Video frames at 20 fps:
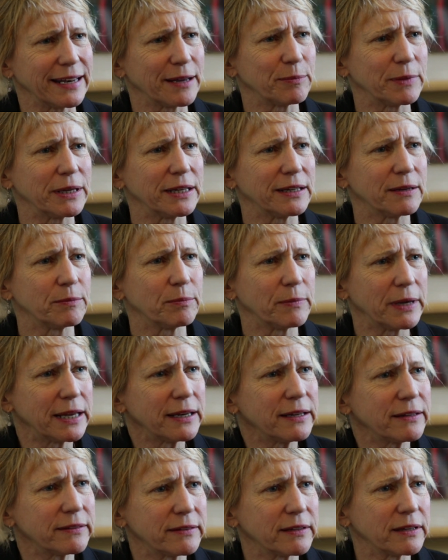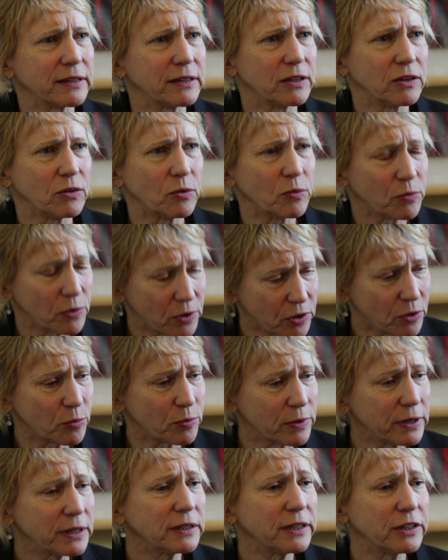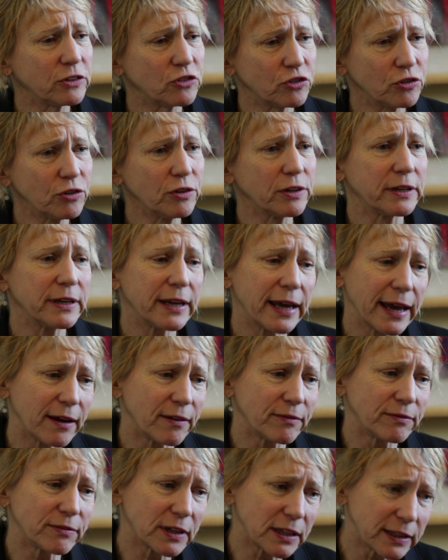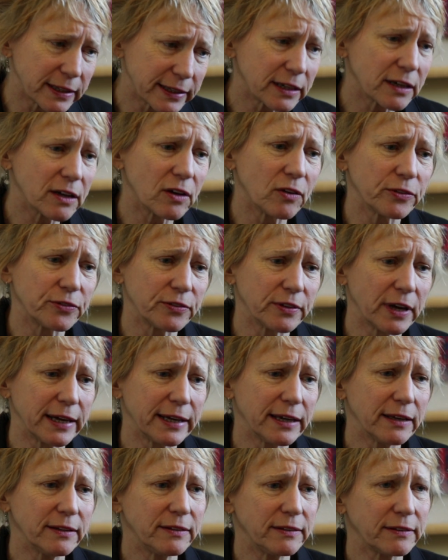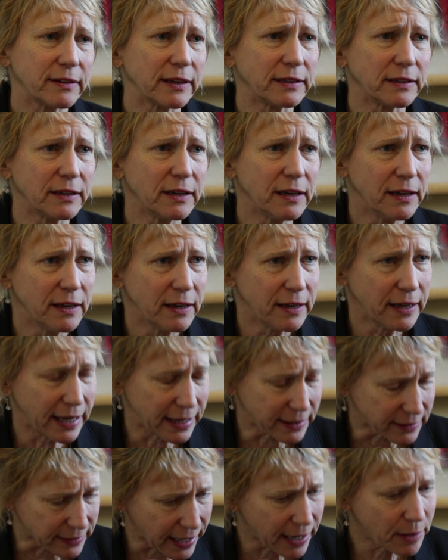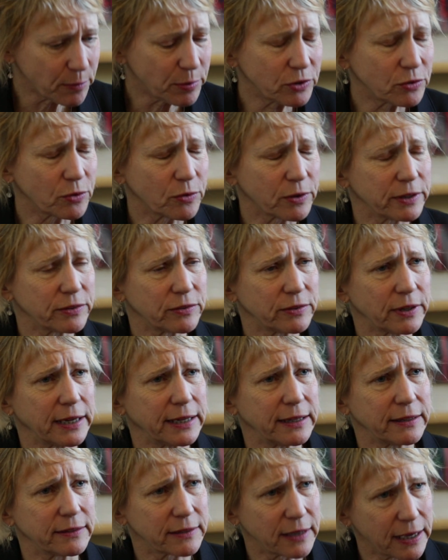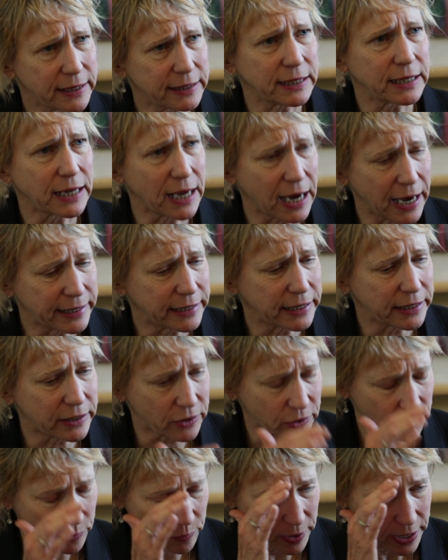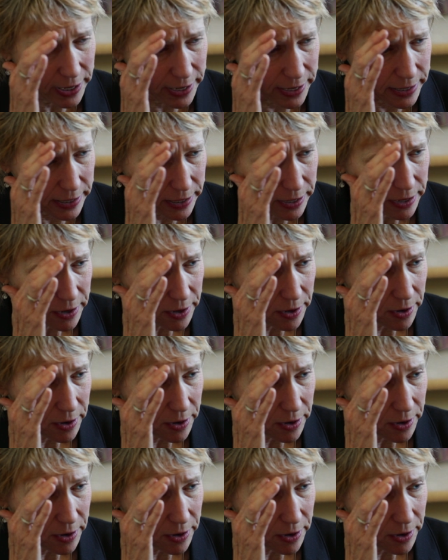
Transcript: I mean, in medicine, you really should have clinical science and laboratory science kind of guiding your way.